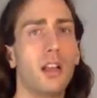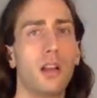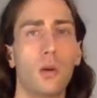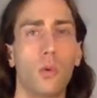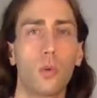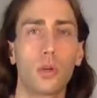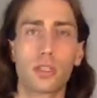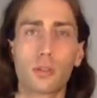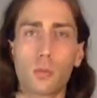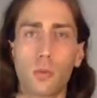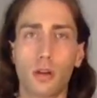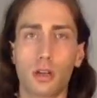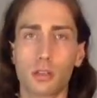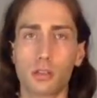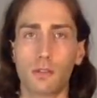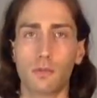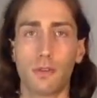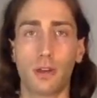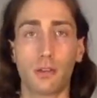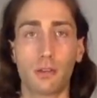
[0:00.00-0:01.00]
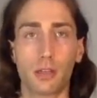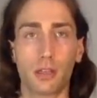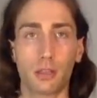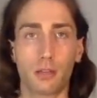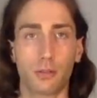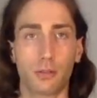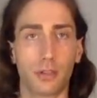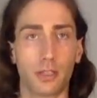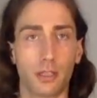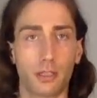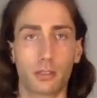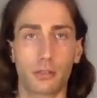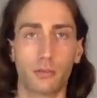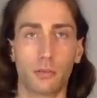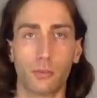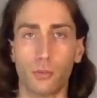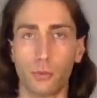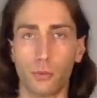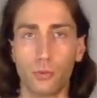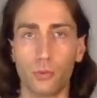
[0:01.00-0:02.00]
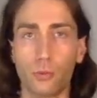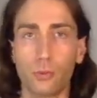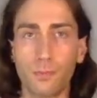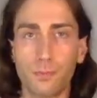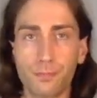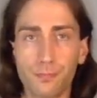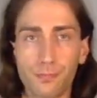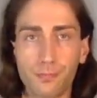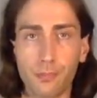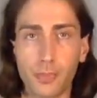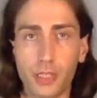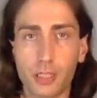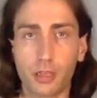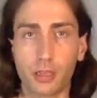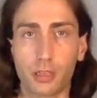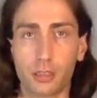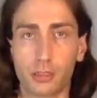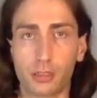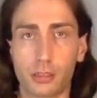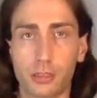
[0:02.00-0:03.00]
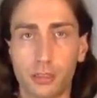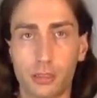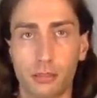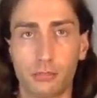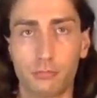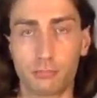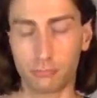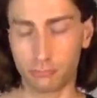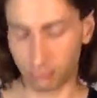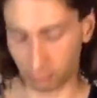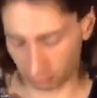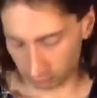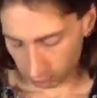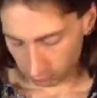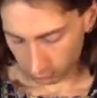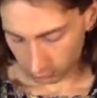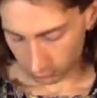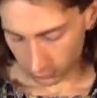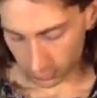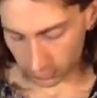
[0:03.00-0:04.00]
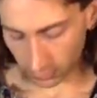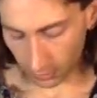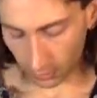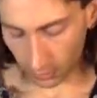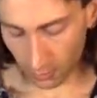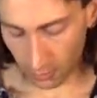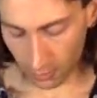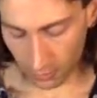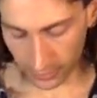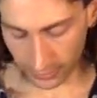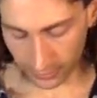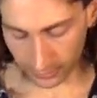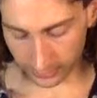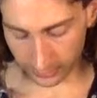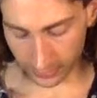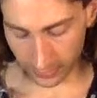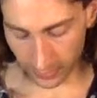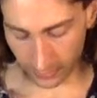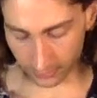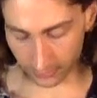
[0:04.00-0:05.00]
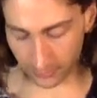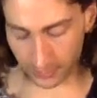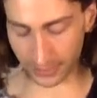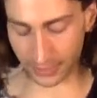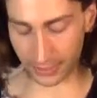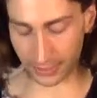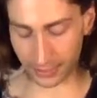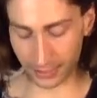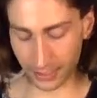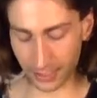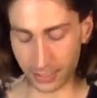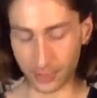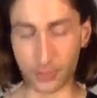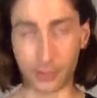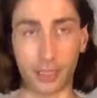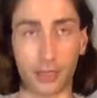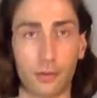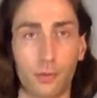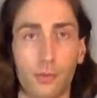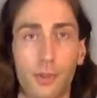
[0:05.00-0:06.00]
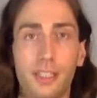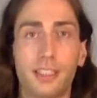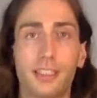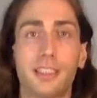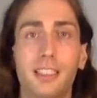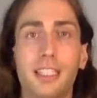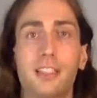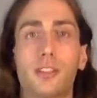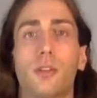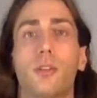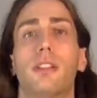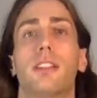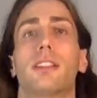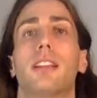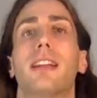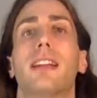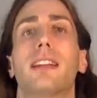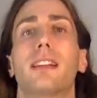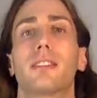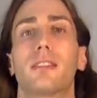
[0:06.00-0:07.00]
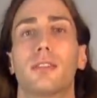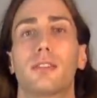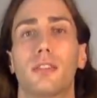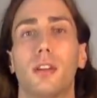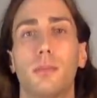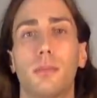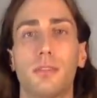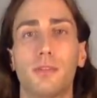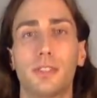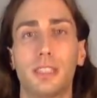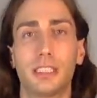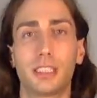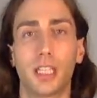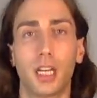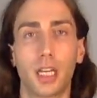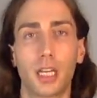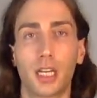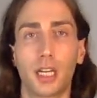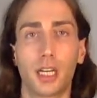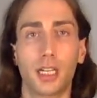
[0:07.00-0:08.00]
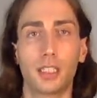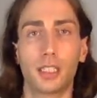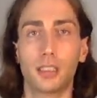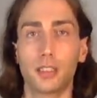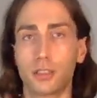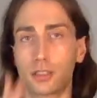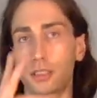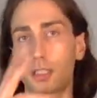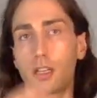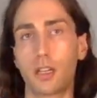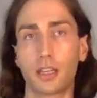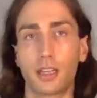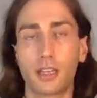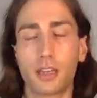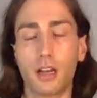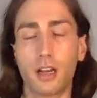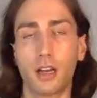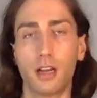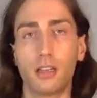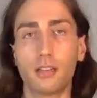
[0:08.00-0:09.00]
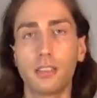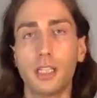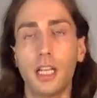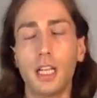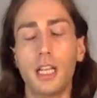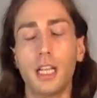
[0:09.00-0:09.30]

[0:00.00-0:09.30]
which was very annoying to do because, you know, there's not really, you cannot really stitch all these layers on top of each other and then just cut it off.